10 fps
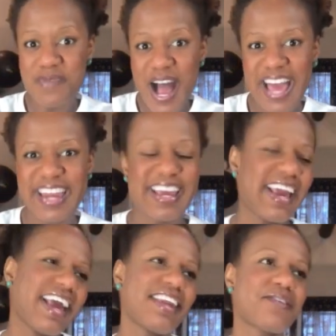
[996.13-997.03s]

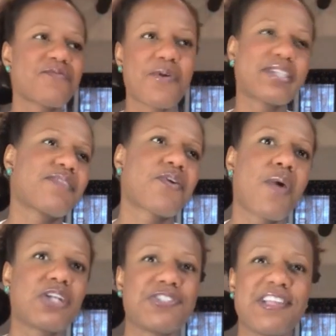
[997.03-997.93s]
And of course, if you're
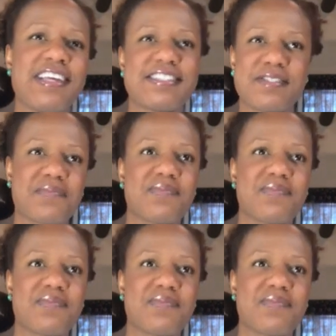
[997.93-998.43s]
watching this,